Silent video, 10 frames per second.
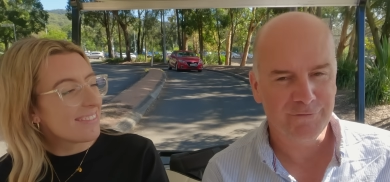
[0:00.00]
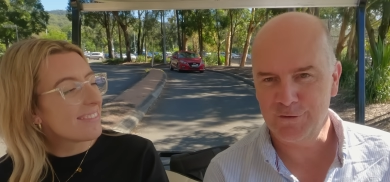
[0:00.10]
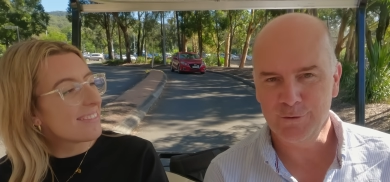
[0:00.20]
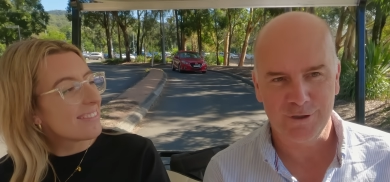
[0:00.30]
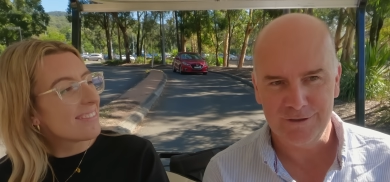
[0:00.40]
Speaker 1: I've
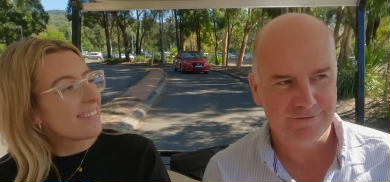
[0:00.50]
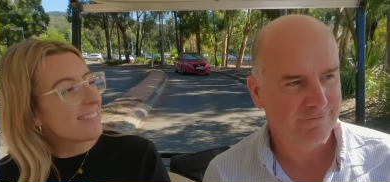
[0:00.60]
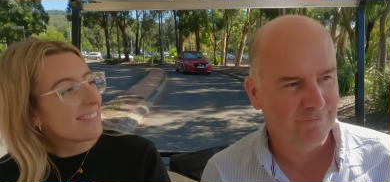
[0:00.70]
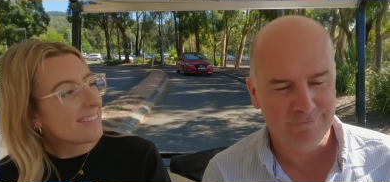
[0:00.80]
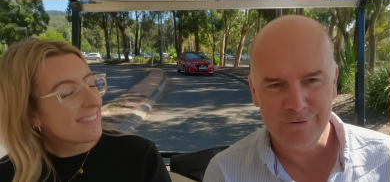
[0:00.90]
still got
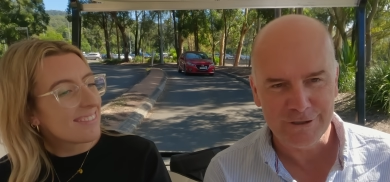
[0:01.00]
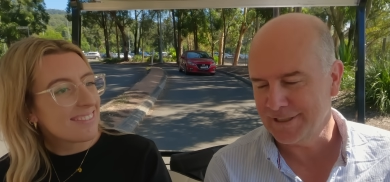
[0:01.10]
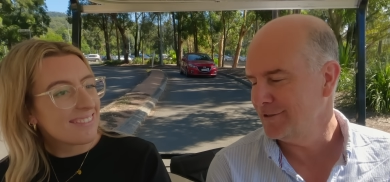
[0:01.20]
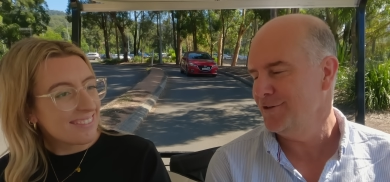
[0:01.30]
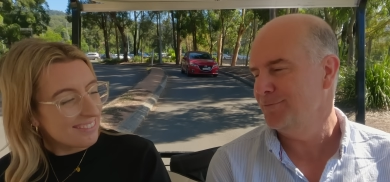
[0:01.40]

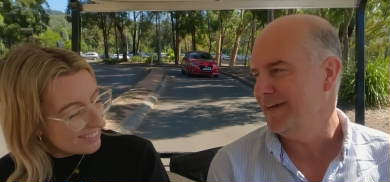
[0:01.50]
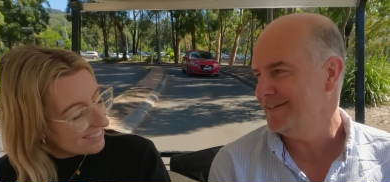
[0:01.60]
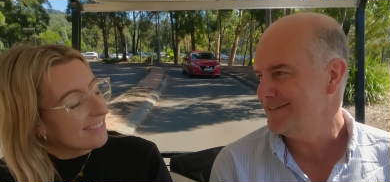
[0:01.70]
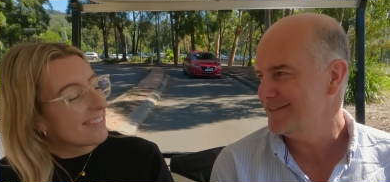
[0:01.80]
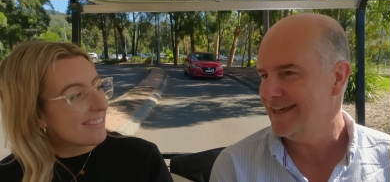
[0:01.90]
really close
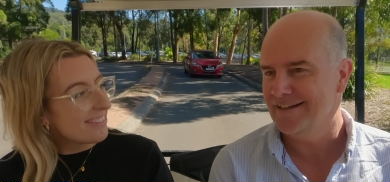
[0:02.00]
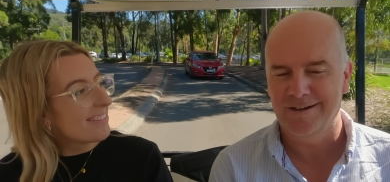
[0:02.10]
mates that